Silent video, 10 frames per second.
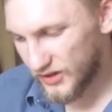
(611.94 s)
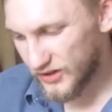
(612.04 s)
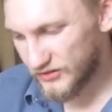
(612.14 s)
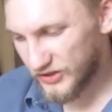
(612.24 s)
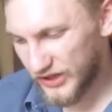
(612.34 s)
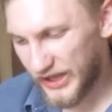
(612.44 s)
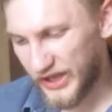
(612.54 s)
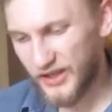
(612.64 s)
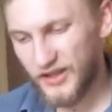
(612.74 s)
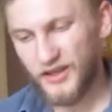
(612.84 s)
So
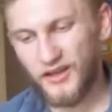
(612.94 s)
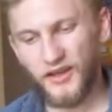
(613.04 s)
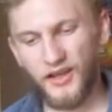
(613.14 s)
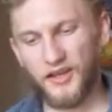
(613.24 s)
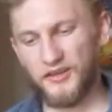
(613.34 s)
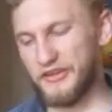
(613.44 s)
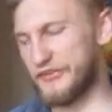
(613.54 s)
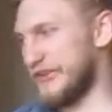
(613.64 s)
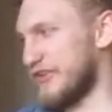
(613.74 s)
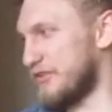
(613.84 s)
yeah,
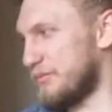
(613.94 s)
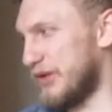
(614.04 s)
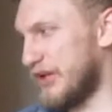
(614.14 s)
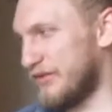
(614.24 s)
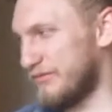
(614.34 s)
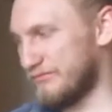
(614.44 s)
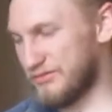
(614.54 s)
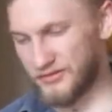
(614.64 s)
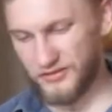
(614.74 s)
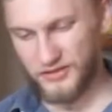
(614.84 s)
this figure's a bit
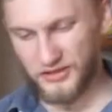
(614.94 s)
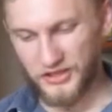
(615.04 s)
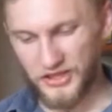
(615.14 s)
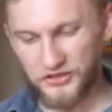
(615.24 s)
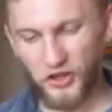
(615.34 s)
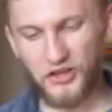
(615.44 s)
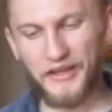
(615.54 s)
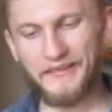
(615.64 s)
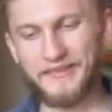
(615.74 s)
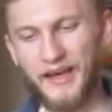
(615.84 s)
not
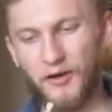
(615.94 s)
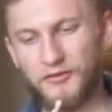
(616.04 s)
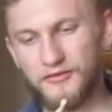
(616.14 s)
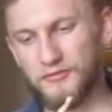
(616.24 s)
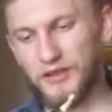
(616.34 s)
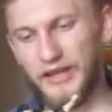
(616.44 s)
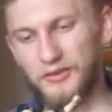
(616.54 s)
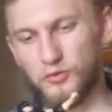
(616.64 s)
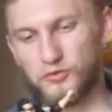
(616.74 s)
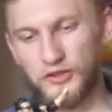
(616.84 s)
let down. It
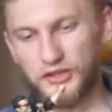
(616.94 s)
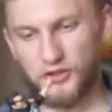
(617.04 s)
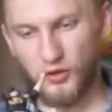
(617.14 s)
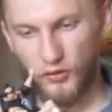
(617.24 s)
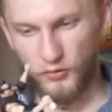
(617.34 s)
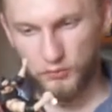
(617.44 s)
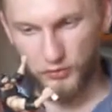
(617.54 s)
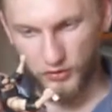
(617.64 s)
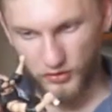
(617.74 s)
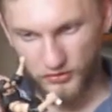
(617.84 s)
looks really cool,
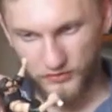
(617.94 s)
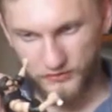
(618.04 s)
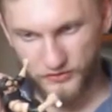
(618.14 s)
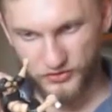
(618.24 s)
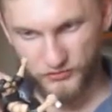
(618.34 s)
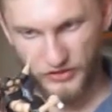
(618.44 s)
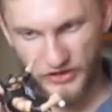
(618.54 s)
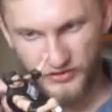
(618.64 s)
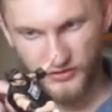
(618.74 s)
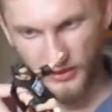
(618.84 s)
but for some
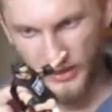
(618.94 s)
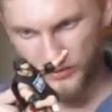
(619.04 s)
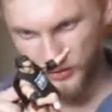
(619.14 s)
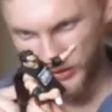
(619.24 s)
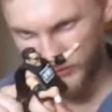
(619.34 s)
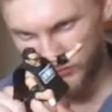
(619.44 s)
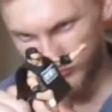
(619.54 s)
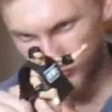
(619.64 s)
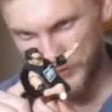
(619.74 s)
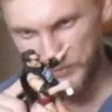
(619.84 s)
reason, like, the
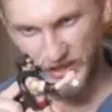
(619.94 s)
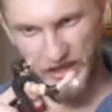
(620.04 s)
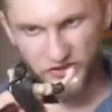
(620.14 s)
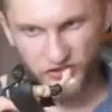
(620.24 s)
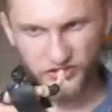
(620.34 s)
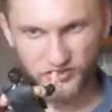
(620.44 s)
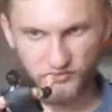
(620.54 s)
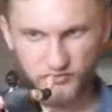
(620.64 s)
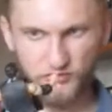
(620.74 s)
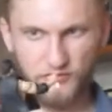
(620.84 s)
rib cage
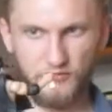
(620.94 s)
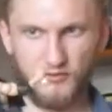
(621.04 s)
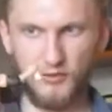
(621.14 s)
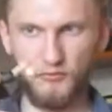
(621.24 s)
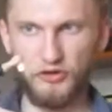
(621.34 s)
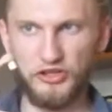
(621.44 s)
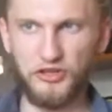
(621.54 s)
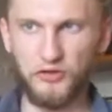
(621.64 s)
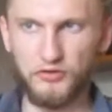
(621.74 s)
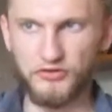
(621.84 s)
is really
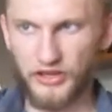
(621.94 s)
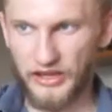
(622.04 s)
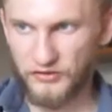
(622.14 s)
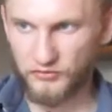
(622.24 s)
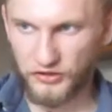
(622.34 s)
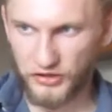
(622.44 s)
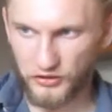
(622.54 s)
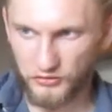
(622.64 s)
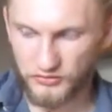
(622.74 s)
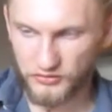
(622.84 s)
loose, the head's really
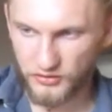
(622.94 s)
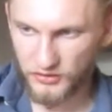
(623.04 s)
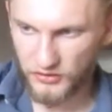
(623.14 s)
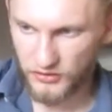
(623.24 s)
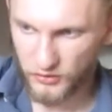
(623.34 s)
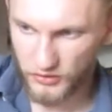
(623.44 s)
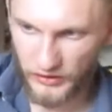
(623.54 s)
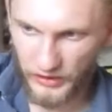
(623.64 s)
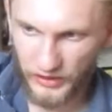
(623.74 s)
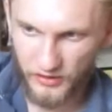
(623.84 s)
loose. Look at
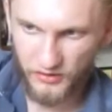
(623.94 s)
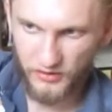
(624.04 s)
that.